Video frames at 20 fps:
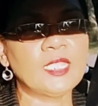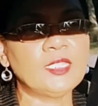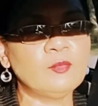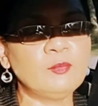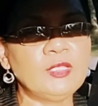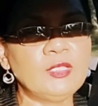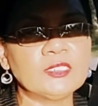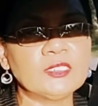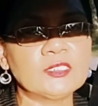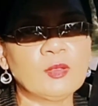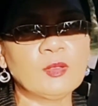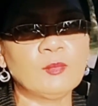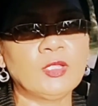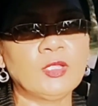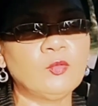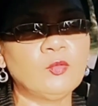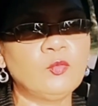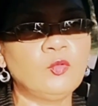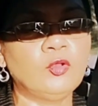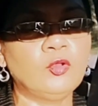you meet somebody
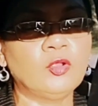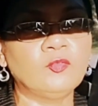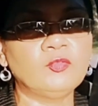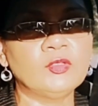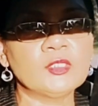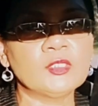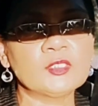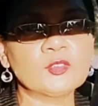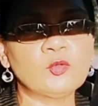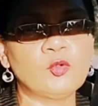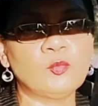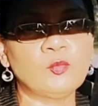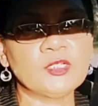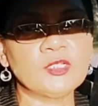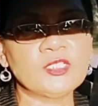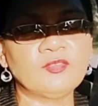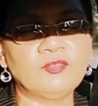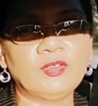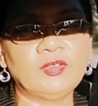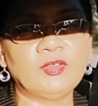who loves you so
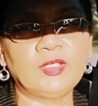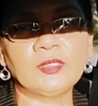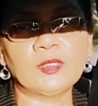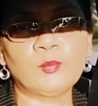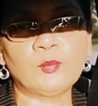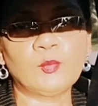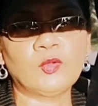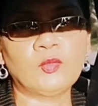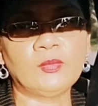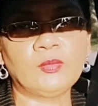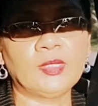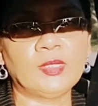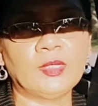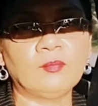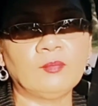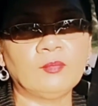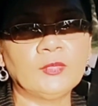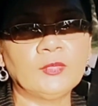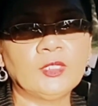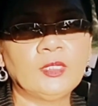much you forget about
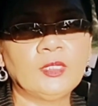them.